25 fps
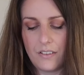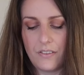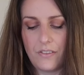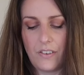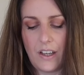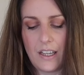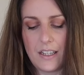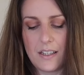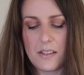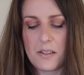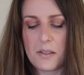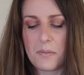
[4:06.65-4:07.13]

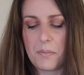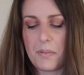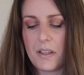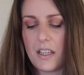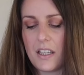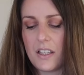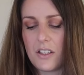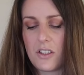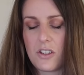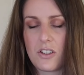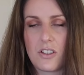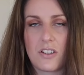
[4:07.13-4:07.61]
Venice
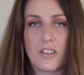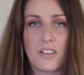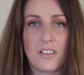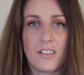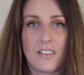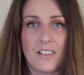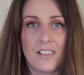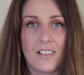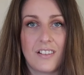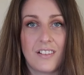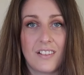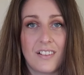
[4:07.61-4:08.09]
Beach,
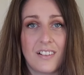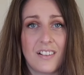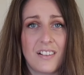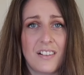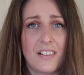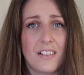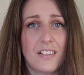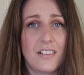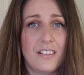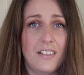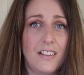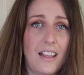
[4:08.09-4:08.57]

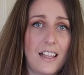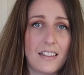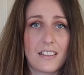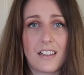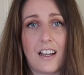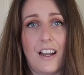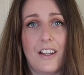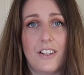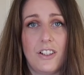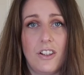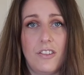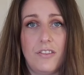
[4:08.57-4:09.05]
that
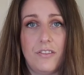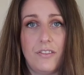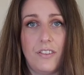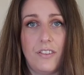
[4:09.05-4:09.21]
kind of